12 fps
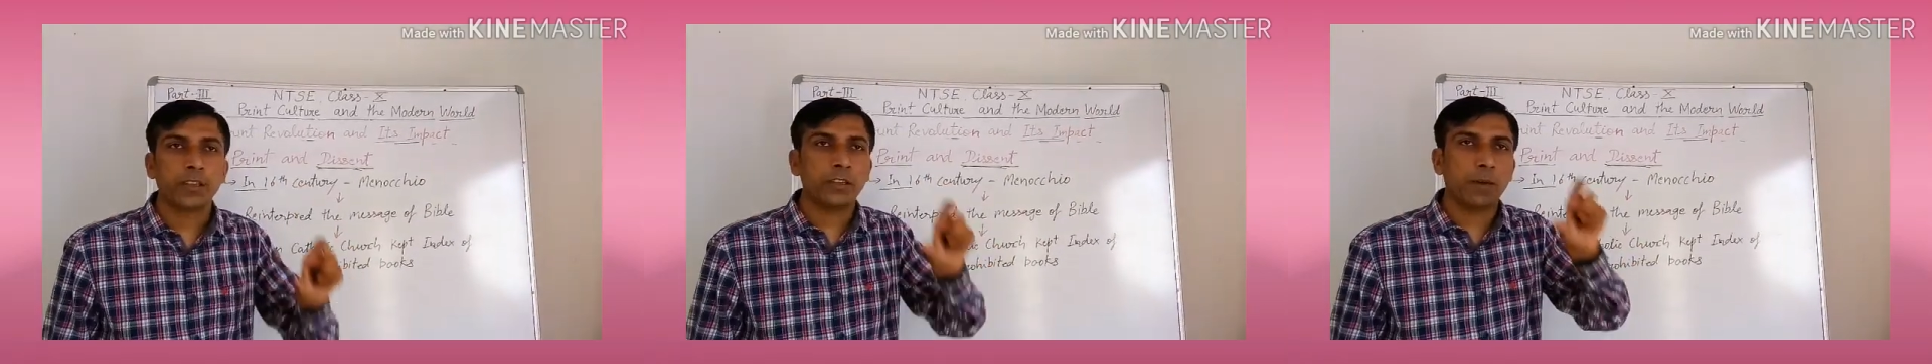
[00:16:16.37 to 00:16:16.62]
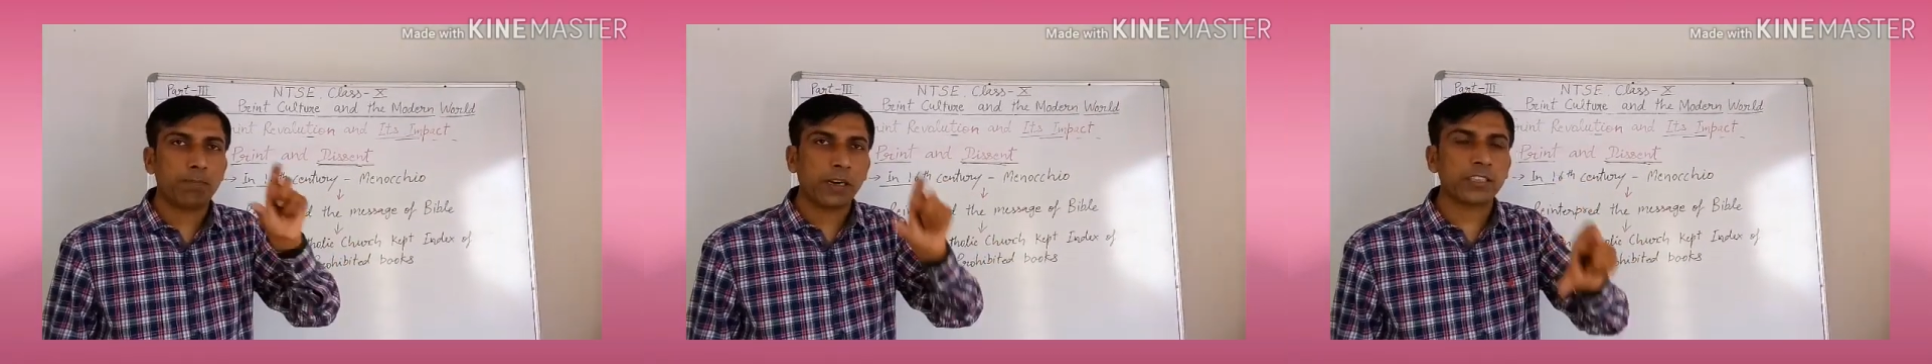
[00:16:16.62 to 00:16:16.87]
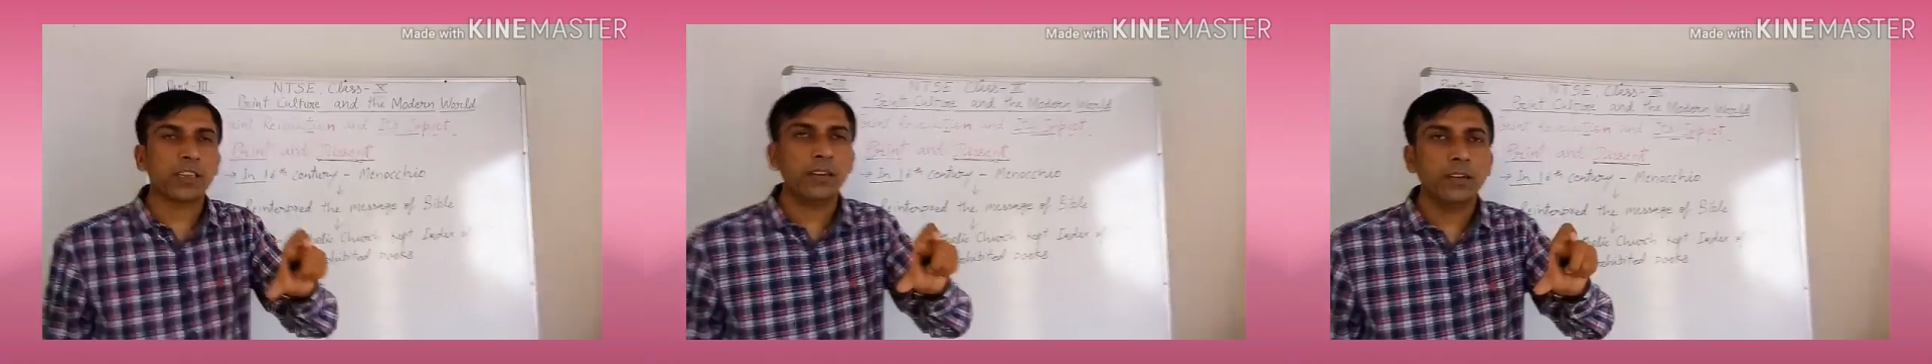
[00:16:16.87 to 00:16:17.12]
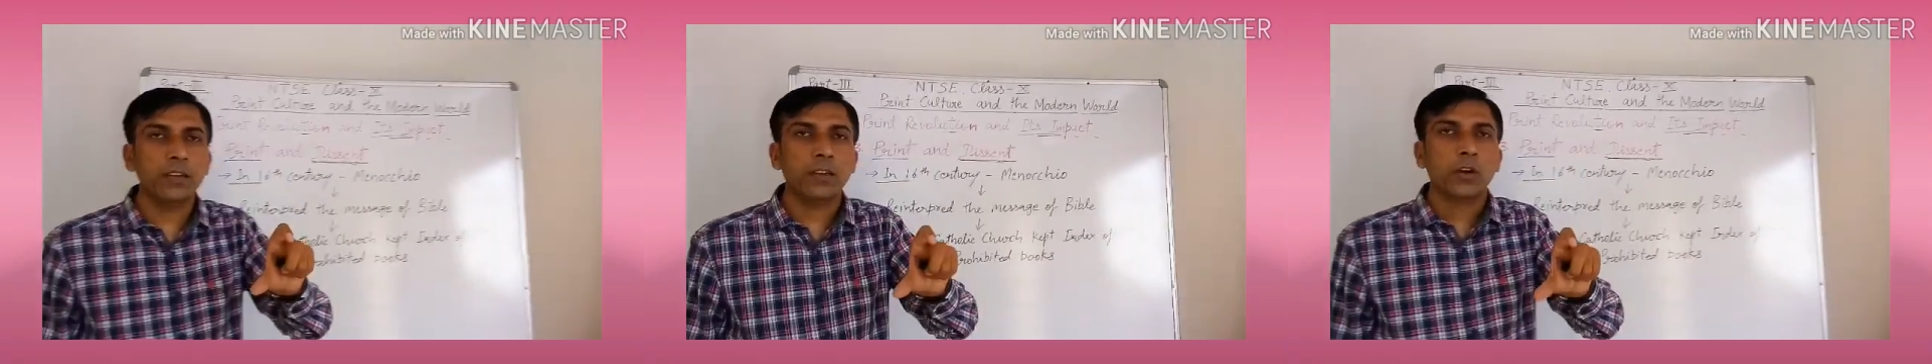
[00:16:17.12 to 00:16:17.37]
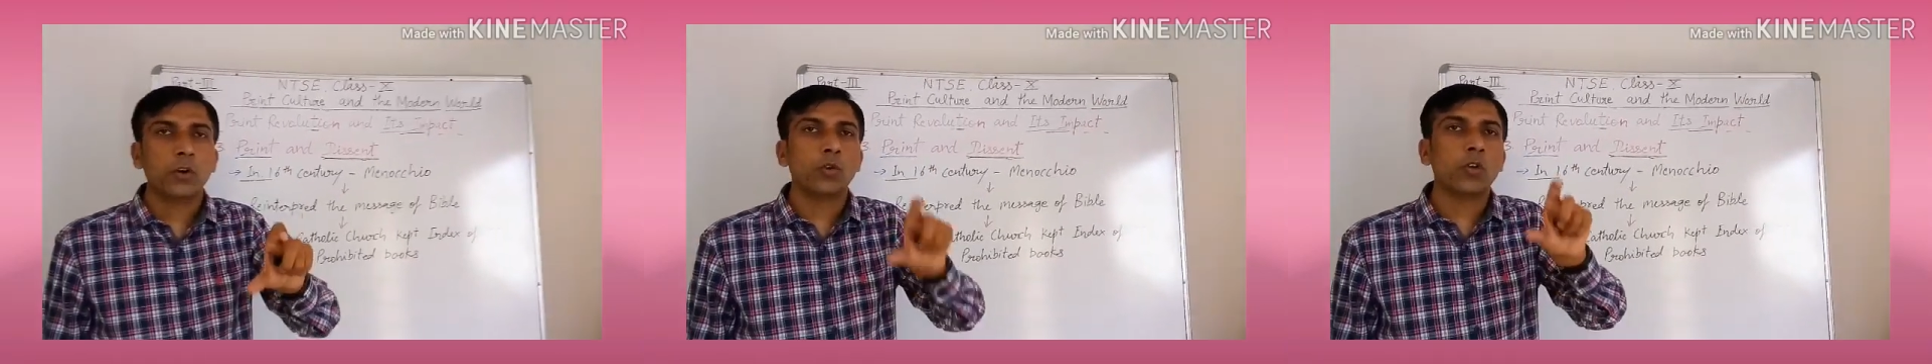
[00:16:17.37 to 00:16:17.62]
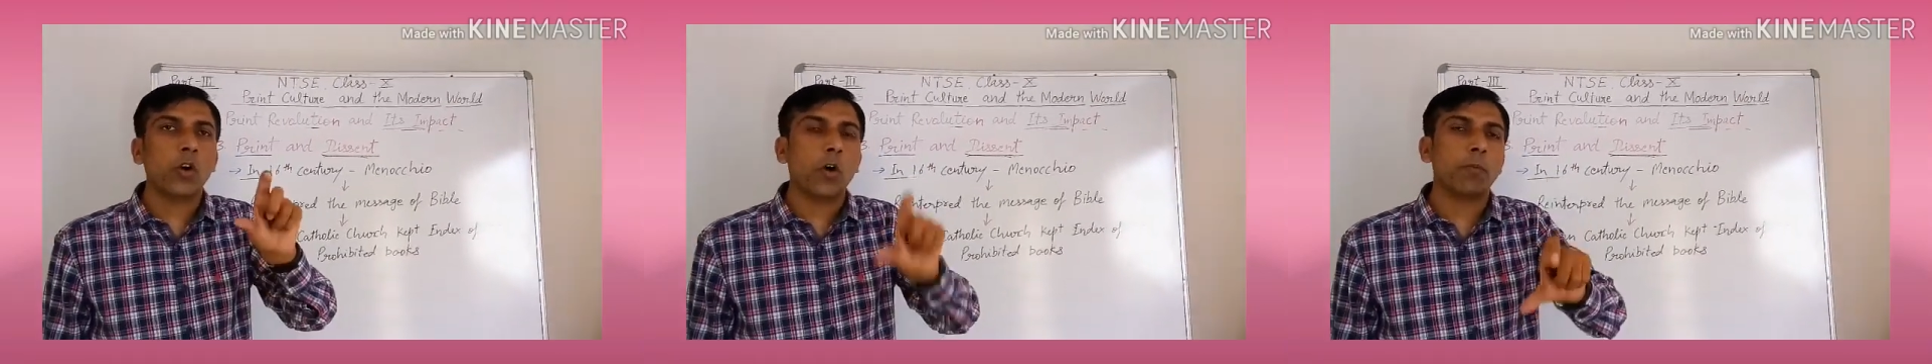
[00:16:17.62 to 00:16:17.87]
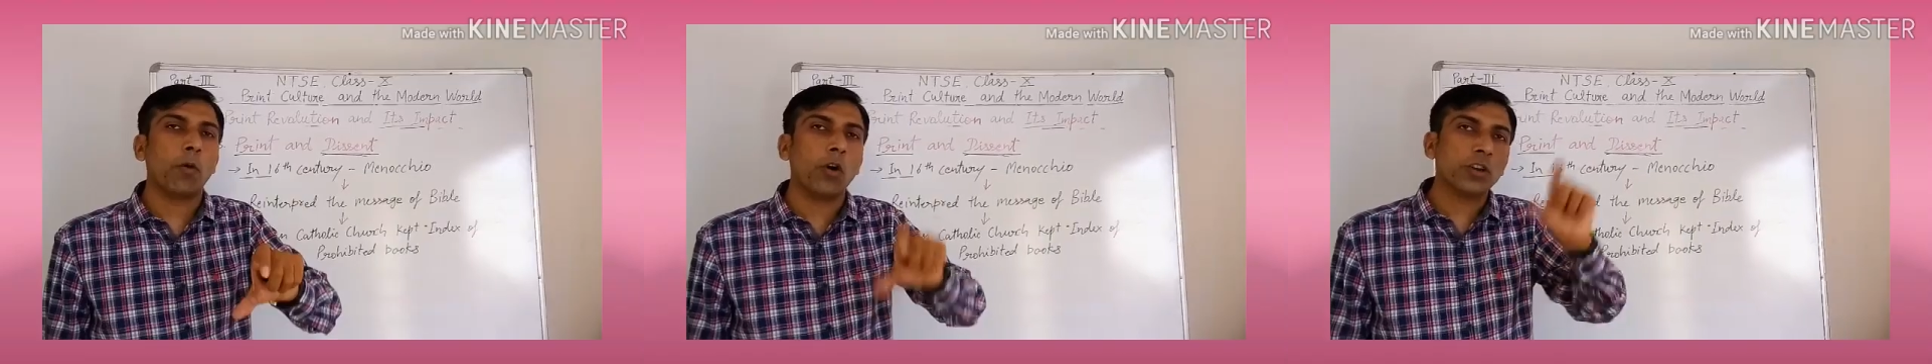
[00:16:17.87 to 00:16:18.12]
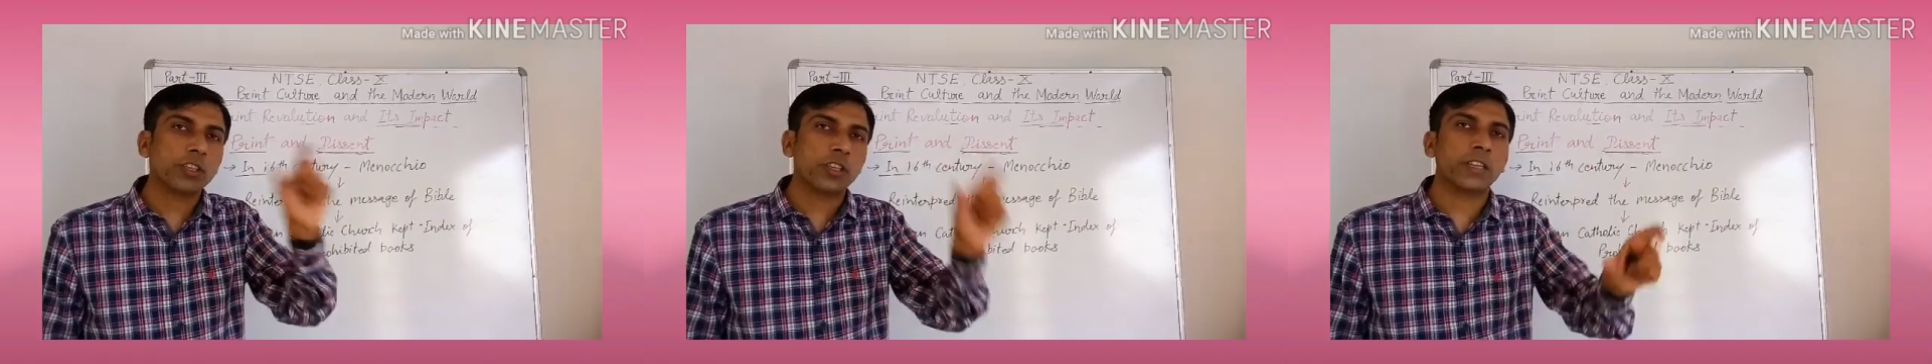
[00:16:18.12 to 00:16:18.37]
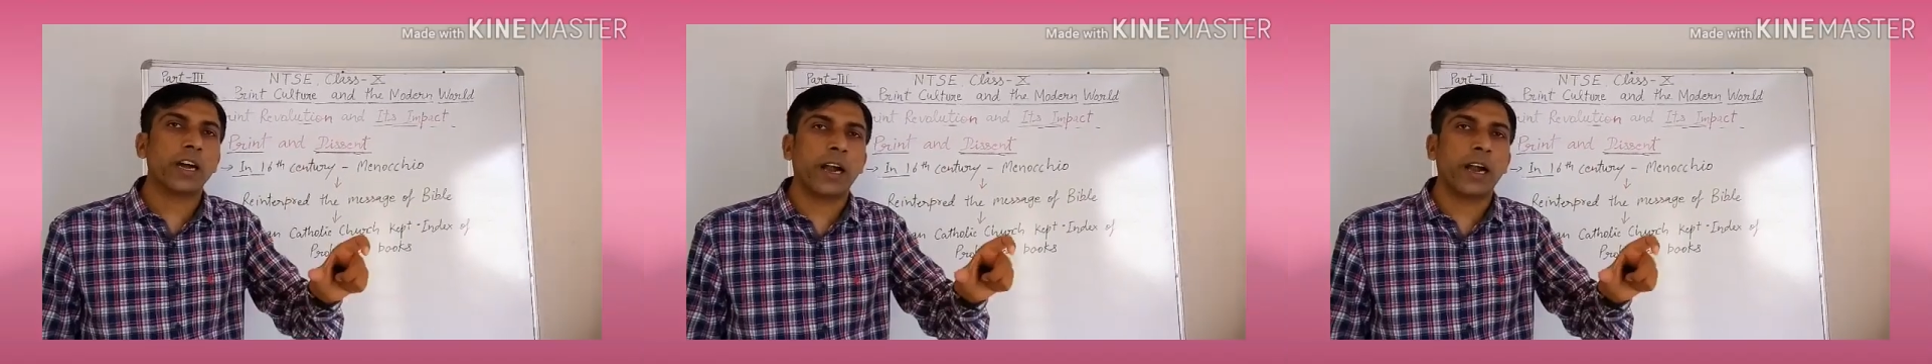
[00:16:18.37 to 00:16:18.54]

The person who opposed the